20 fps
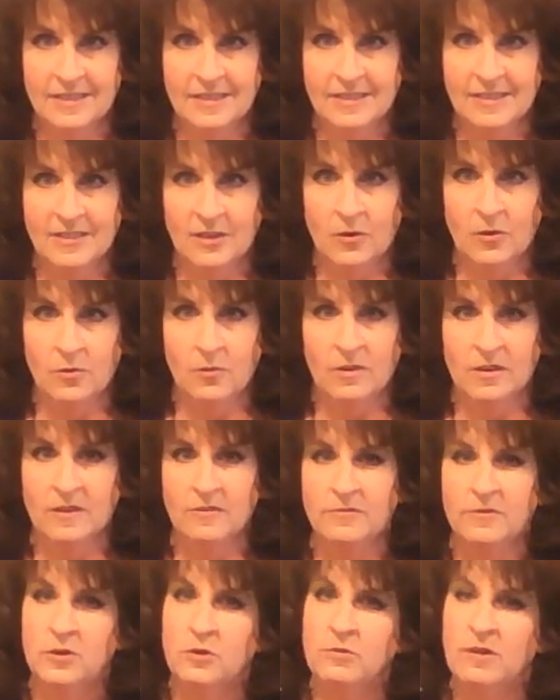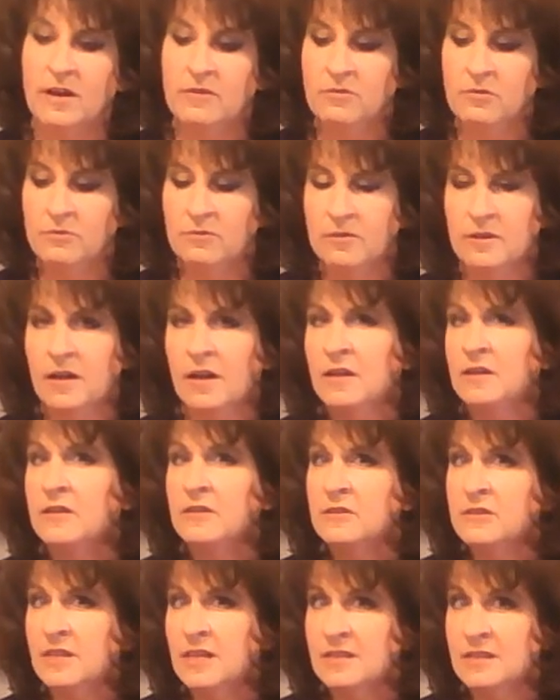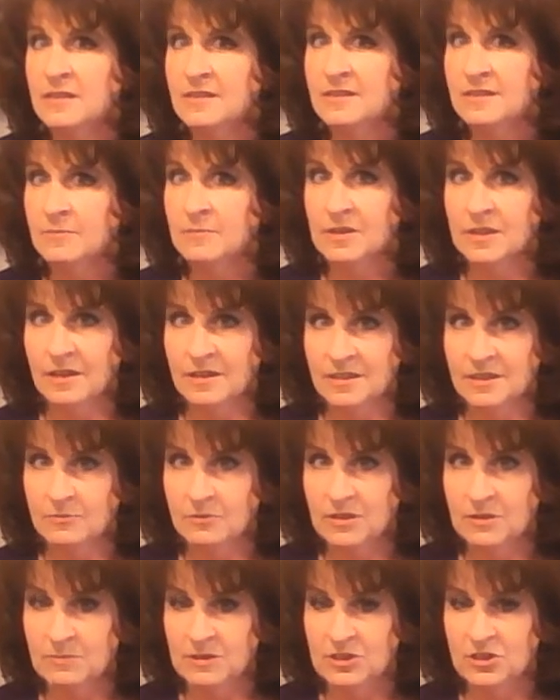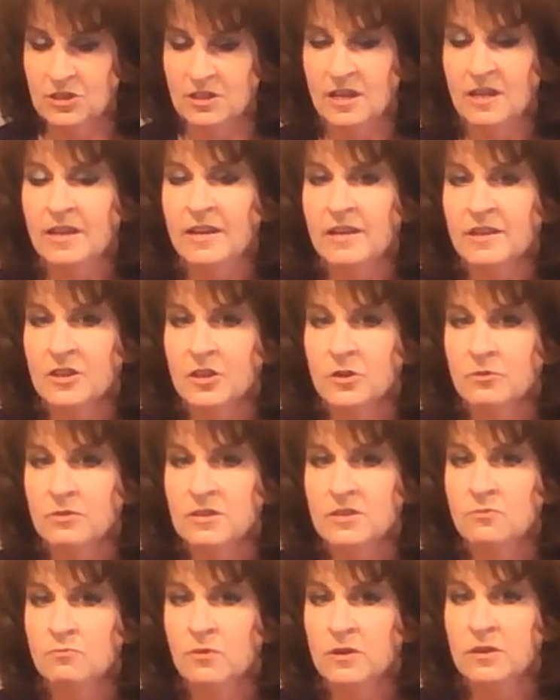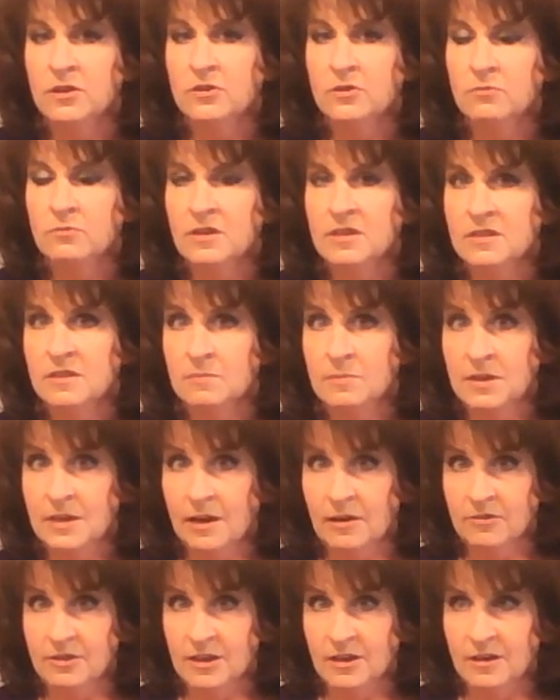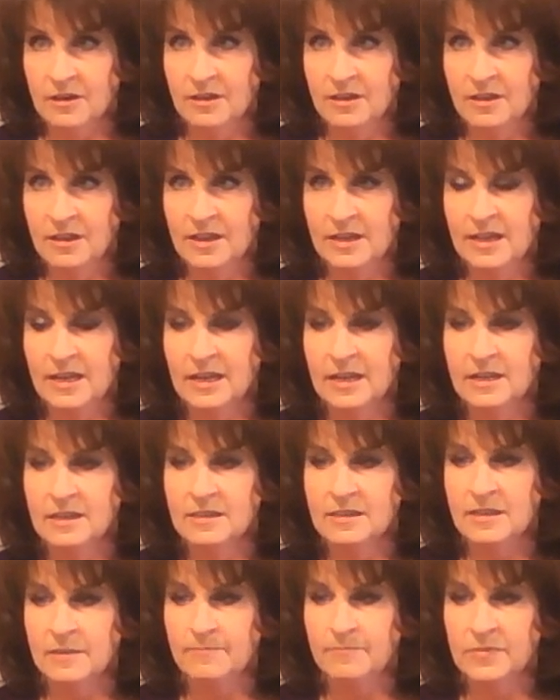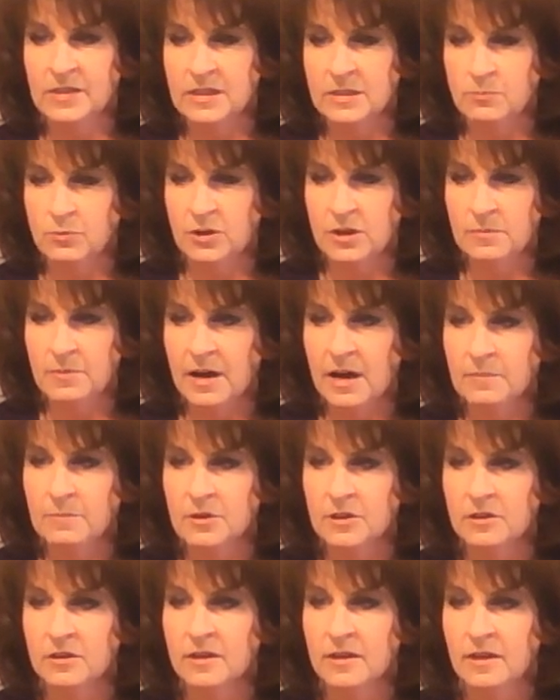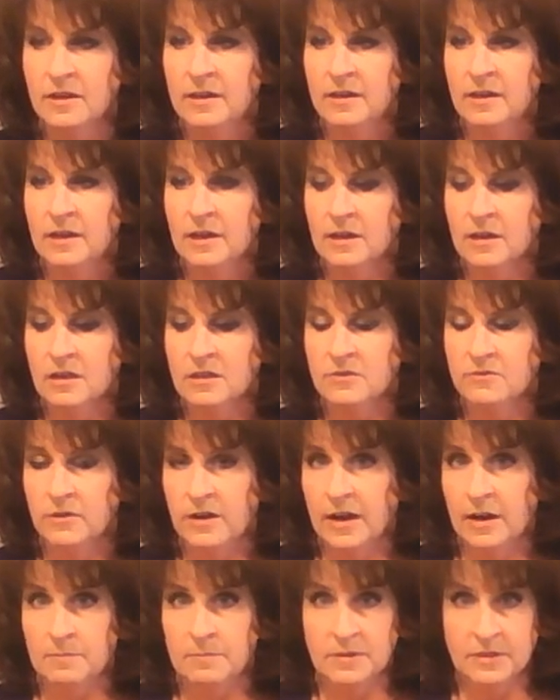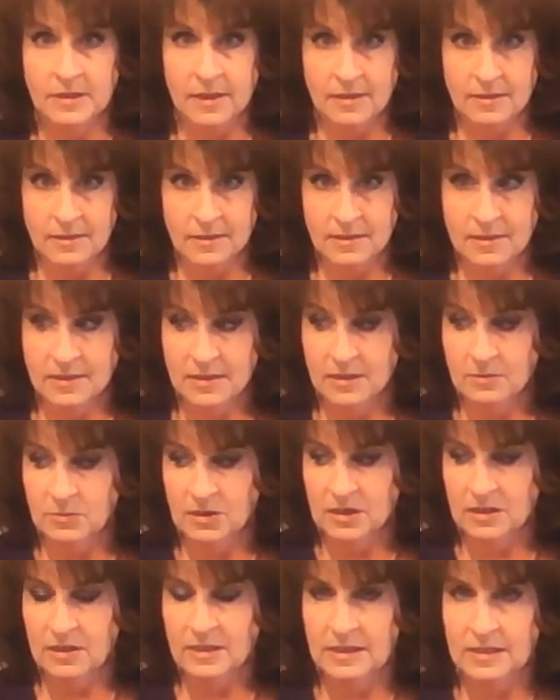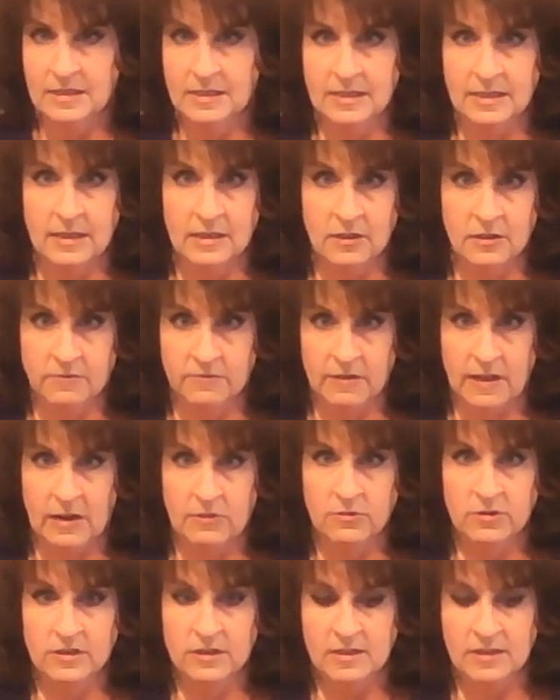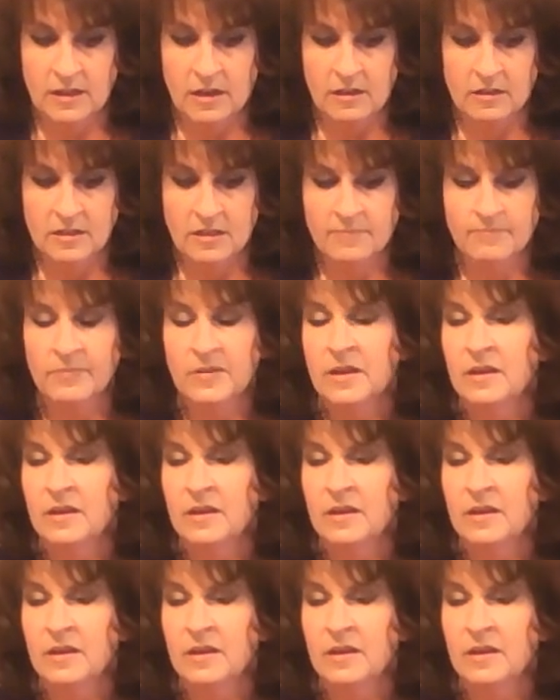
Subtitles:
So if you have and then there's something else I wanted to mention. There is one other recipe out there, and it's pretty popular. It calls for applesauce and cinnamon instead of the flour and the salt.